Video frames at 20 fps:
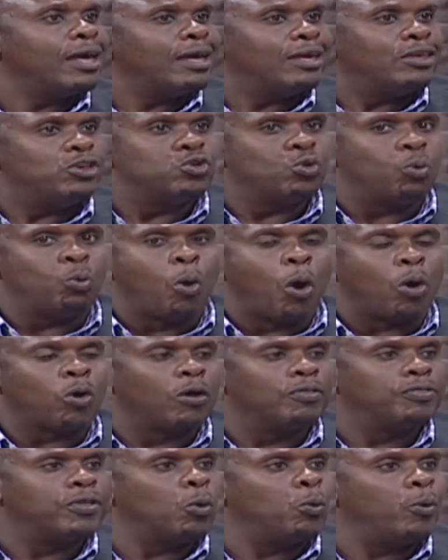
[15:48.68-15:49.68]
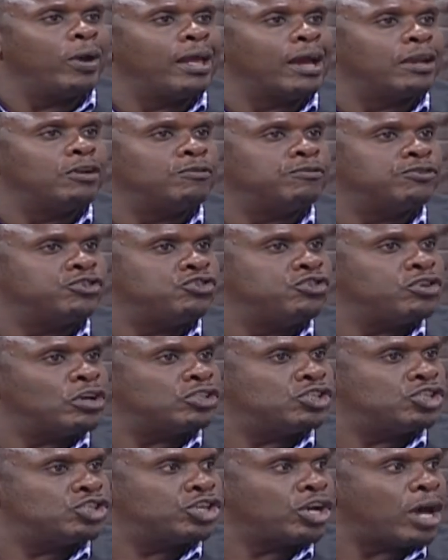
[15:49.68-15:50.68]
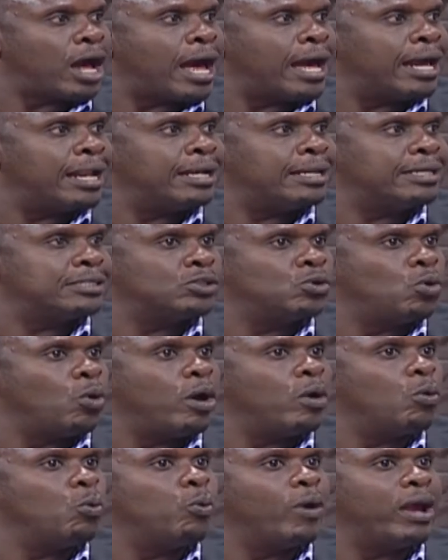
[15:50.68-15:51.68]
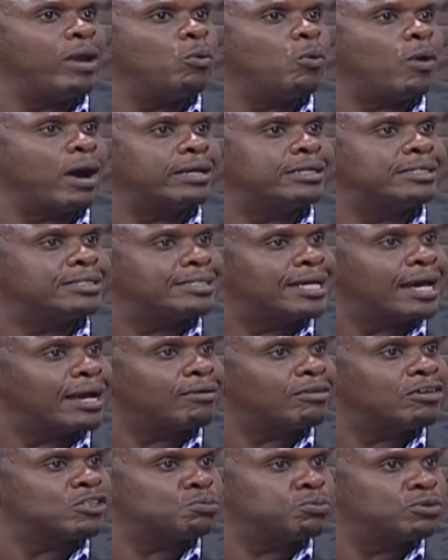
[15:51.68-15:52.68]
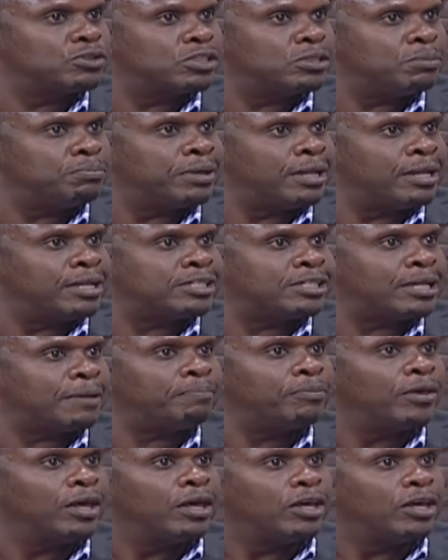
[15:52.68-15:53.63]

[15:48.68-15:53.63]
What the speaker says: you walk on the way and you see a child is going wayward, take responsibility.